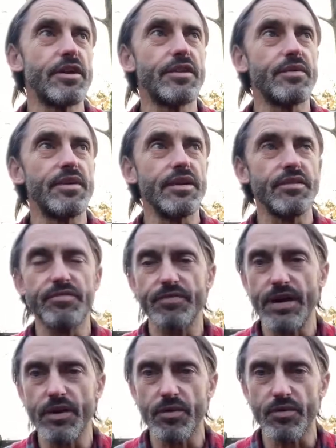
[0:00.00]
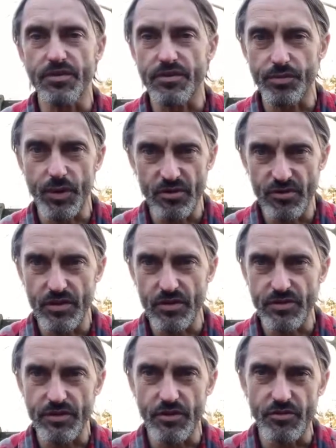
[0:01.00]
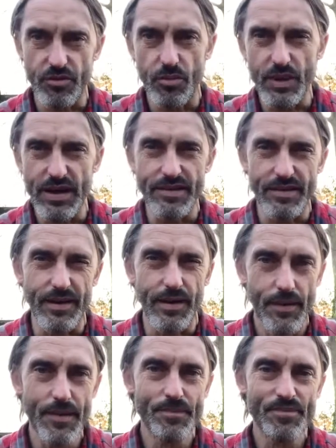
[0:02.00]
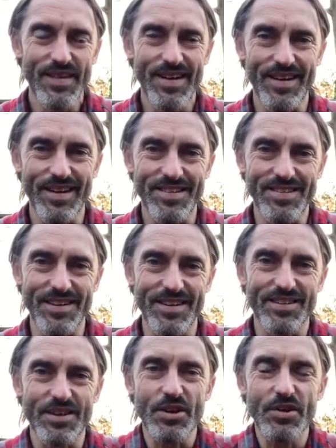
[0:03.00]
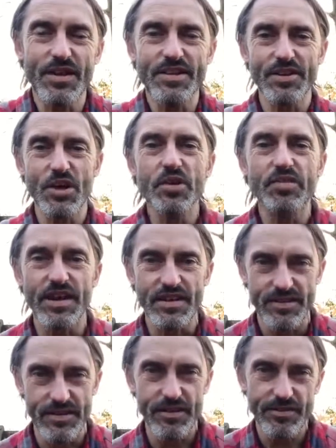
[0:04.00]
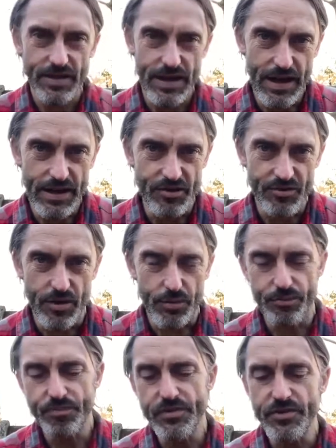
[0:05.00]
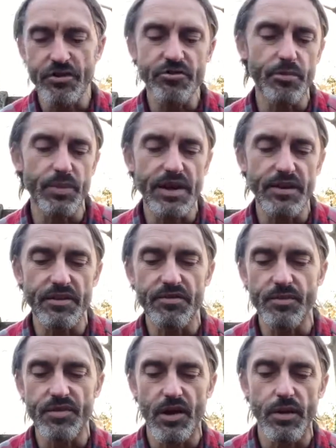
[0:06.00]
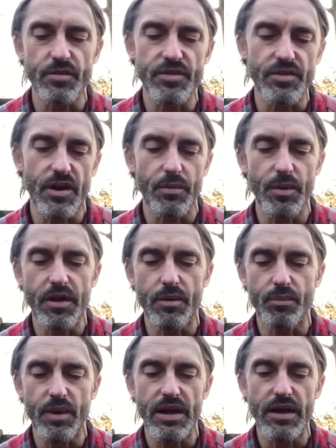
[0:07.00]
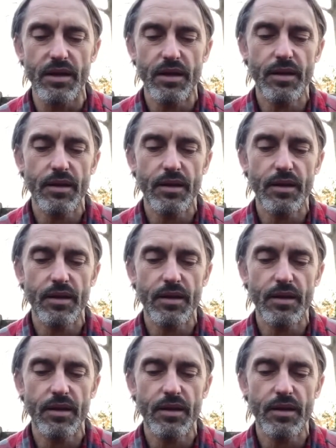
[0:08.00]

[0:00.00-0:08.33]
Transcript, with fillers: other in the fields, especially on social media. You know, it's it's a good it's a good thing to disengage from social media from time to time. It can be